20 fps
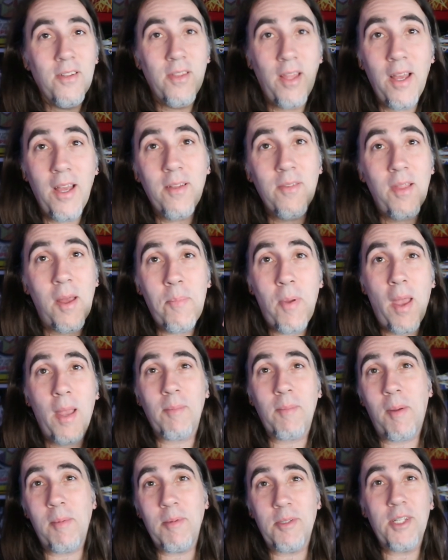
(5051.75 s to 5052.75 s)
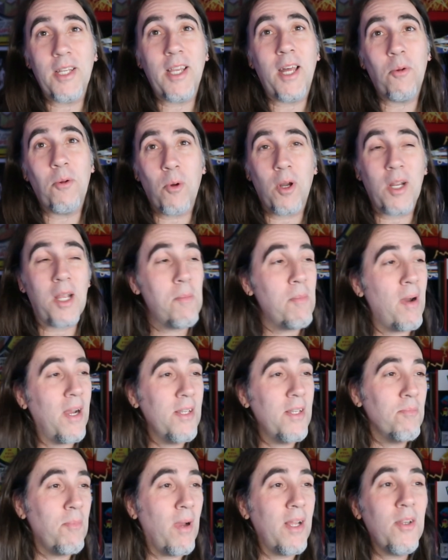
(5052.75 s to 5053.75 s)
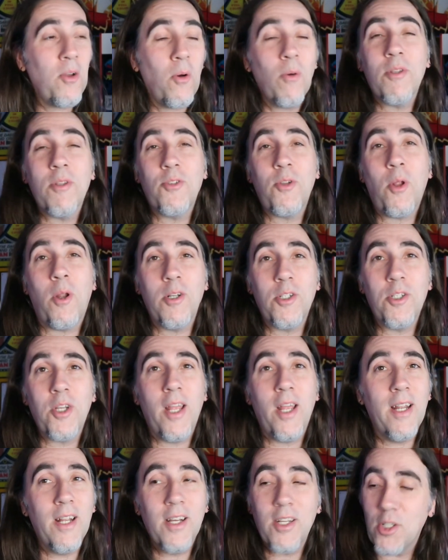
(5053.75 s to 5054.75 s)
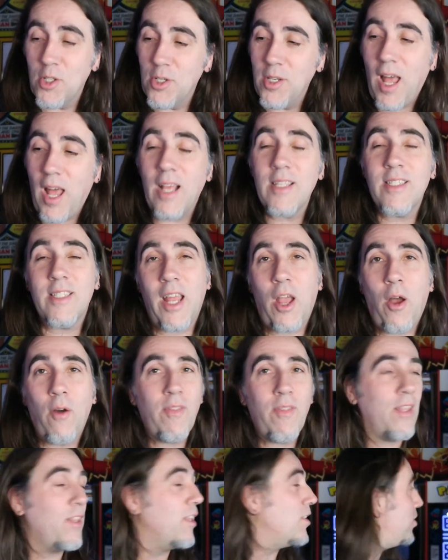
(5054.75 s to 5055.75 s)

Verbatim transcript: That, that Pac-Man machine got to work out. My, my oldest daughter, Shanna, could not stay off that.